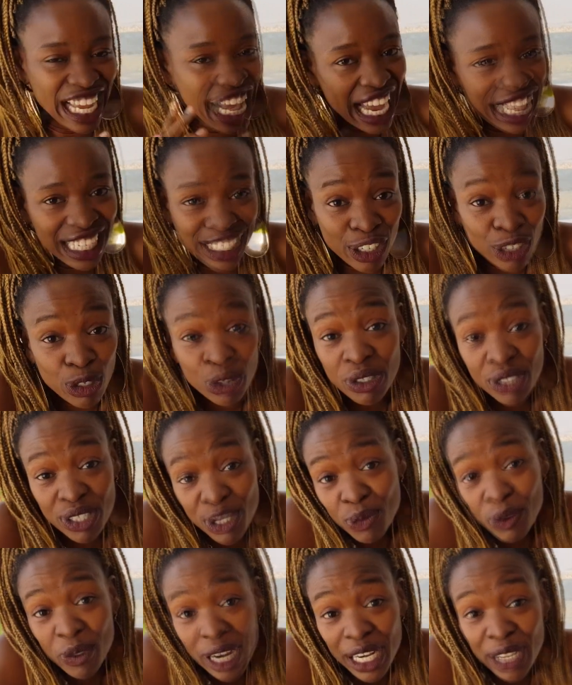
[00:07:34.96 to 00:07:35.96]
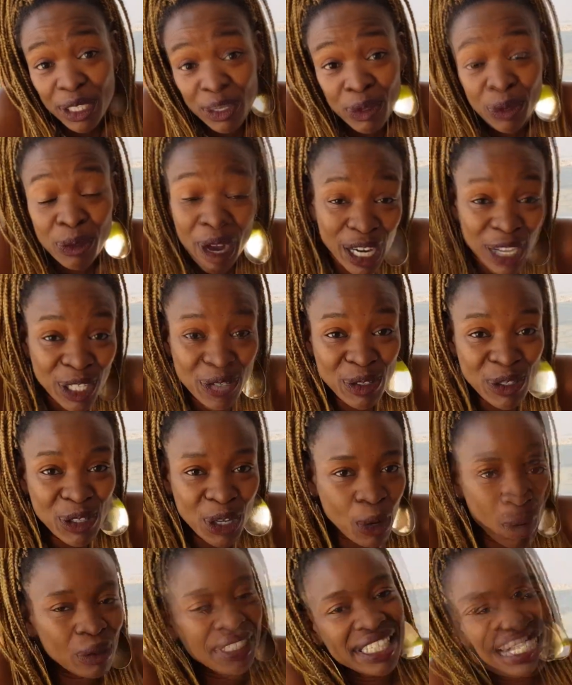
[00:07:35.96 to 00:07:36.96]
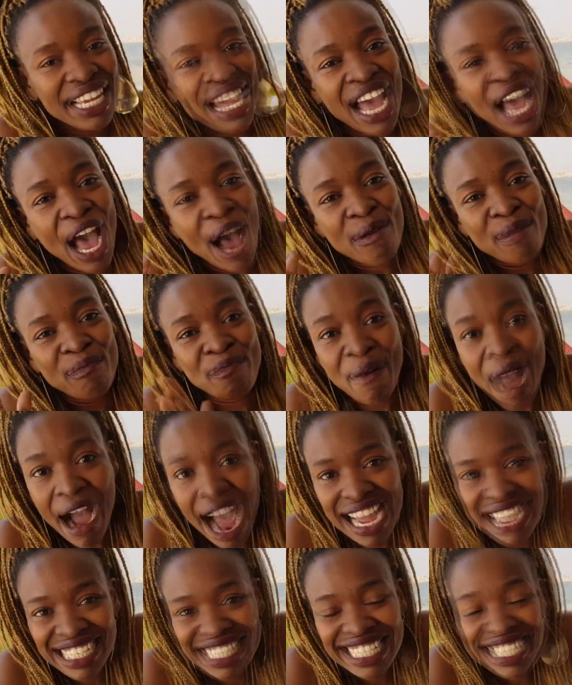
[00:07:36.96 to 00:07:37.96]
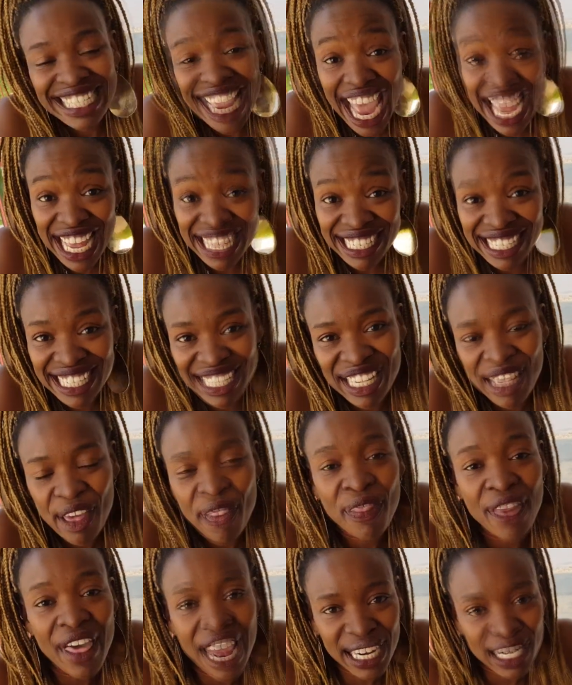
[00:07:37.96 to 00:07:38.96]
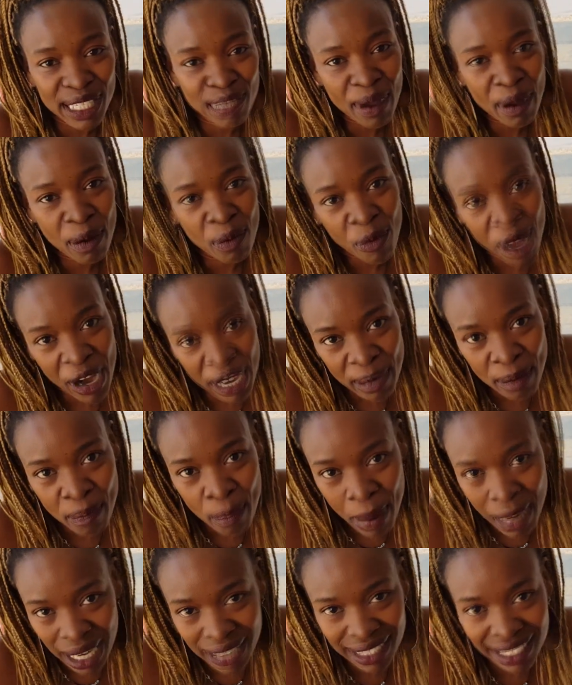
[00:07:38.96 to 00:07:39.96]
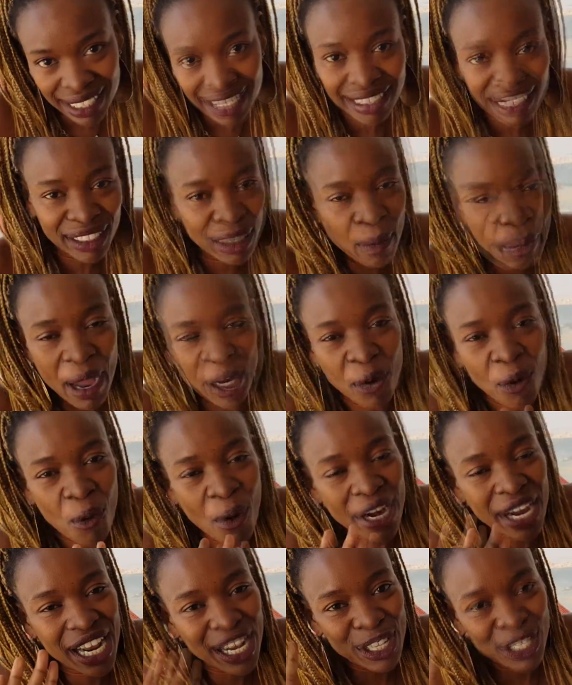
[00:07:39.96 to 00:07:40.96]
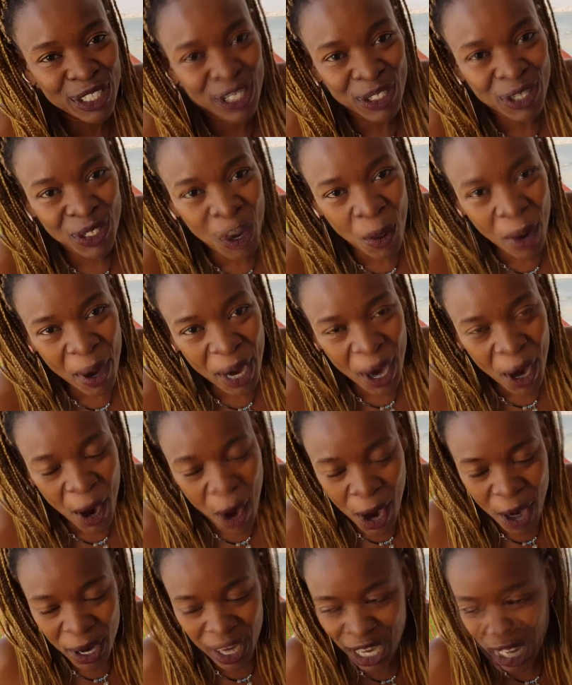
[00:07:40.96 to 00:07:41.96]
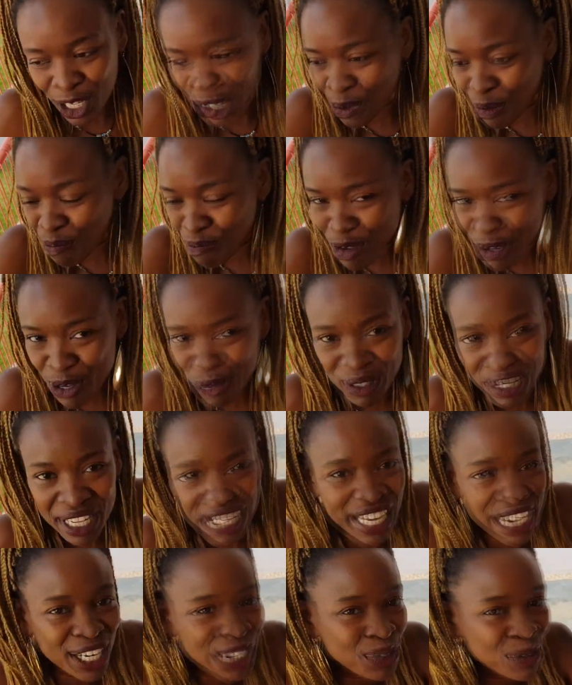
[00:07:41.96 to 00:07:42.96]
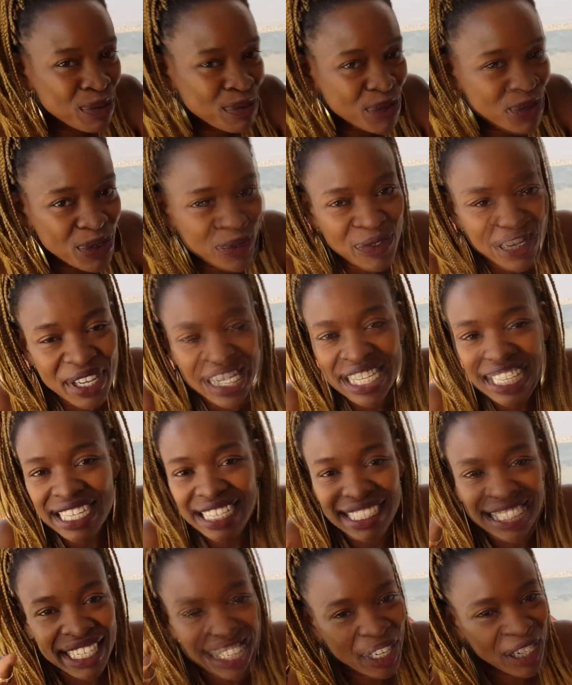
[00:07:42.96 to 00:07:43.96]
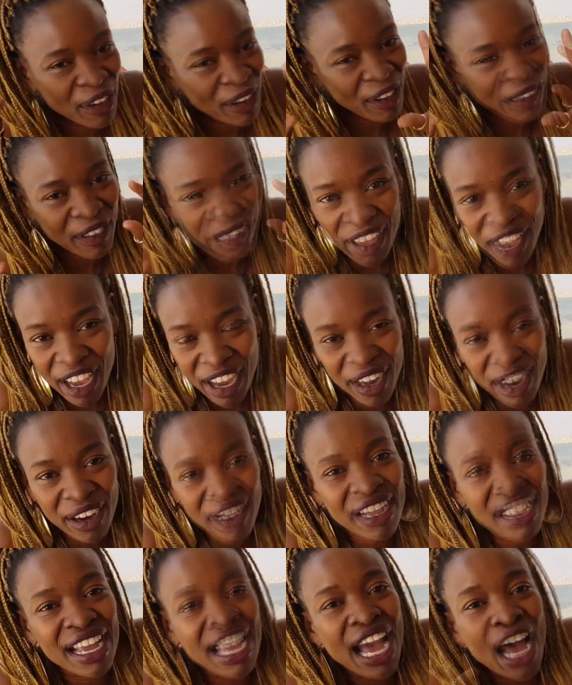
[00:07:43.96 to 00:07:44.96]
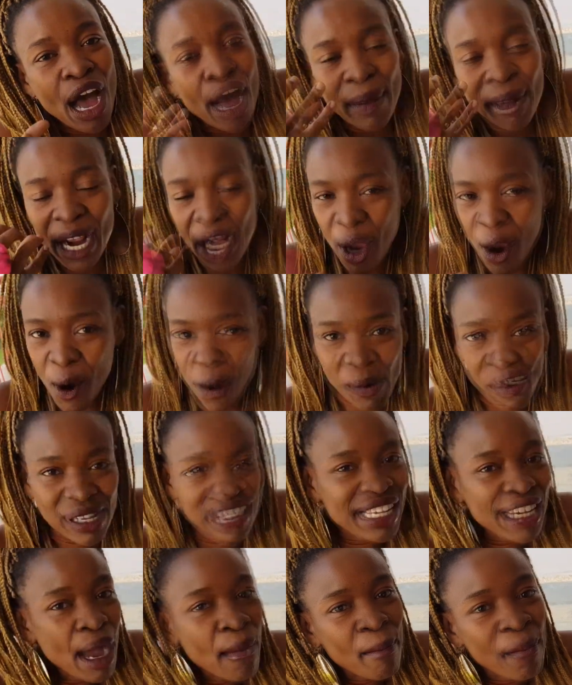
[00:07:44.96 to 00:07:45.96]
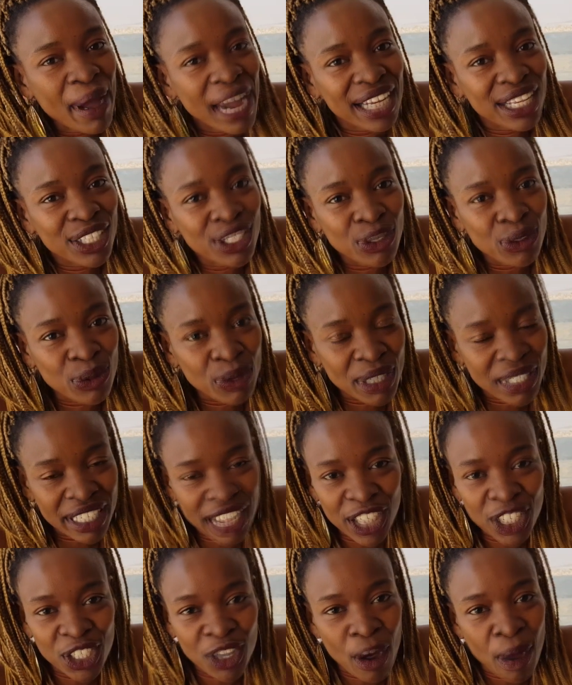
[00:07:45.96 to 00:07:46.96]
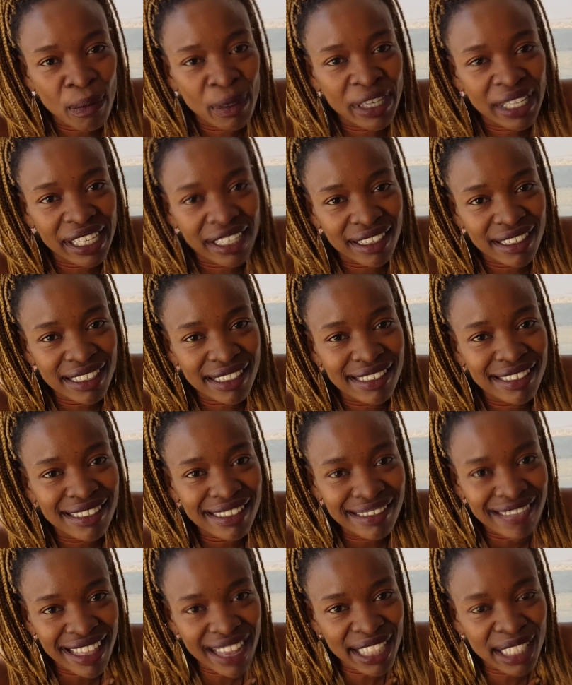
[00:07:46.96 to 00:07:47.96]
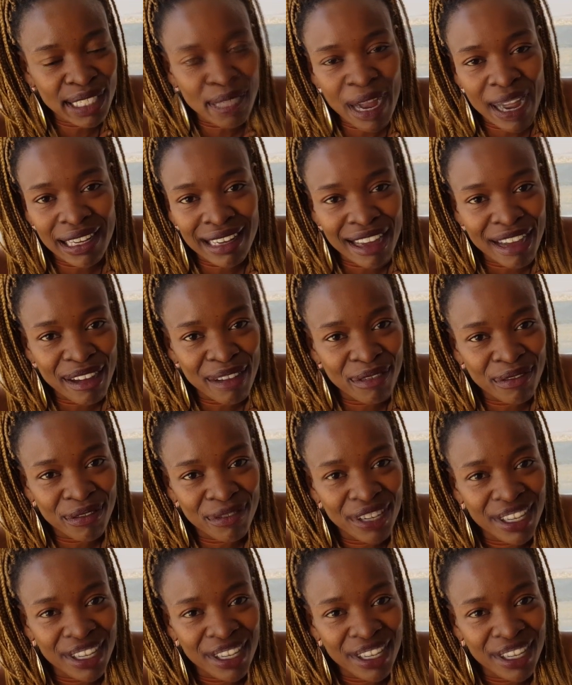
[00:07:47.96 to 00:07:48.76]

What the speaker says: I told you, this is what I do. I do jokes. But yes, that is my bread and butter. No matter what else is going on, I do music, I do movies here and there. But I always come back to sketch comedy because that's my love.